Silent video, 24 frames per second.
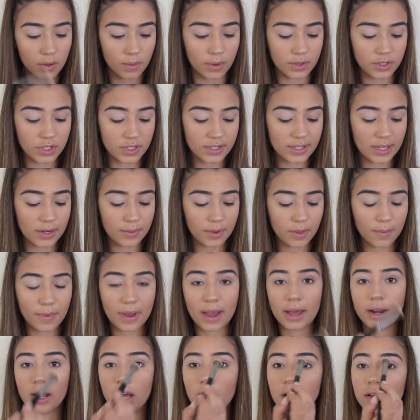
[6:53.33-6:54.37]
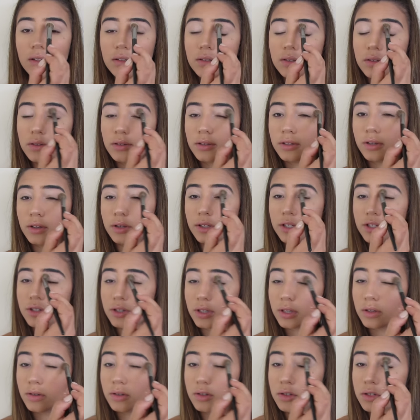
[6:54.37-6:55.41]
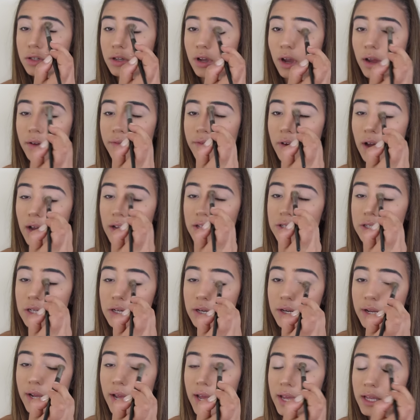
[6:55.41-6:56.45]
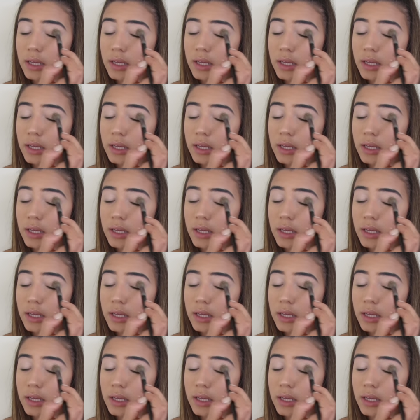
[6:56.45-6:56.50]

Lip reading: once you set it with powder, you're literally good to go for eyeshadow.